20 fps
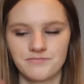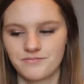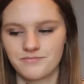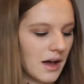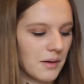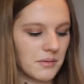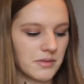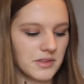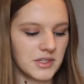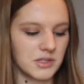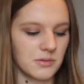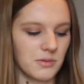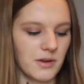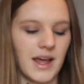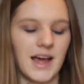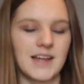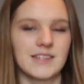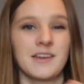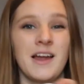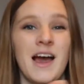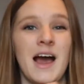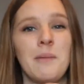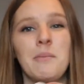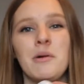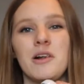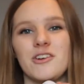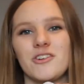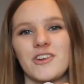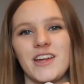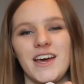This one has an
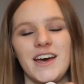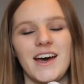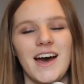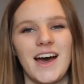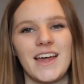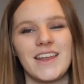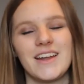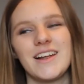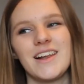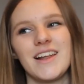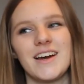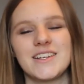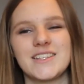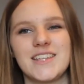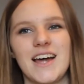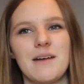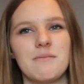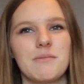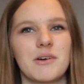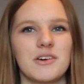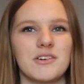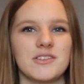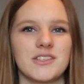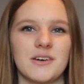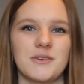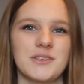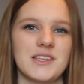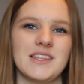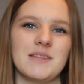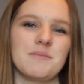apple on it and I liked that because
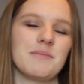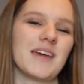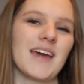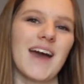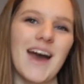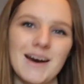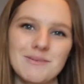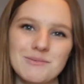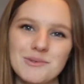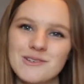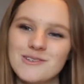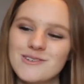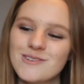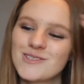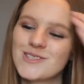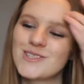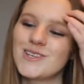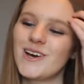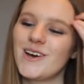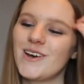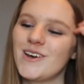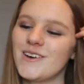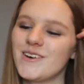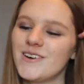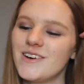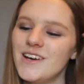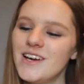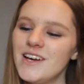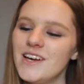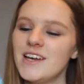I was in the Big Apple,
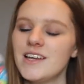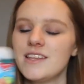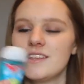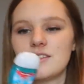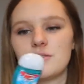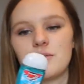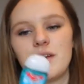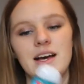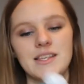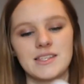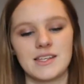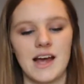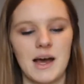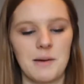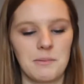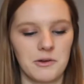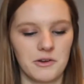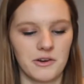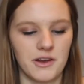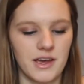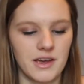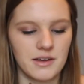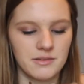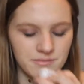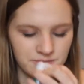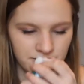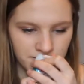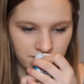so this one has an apple on it,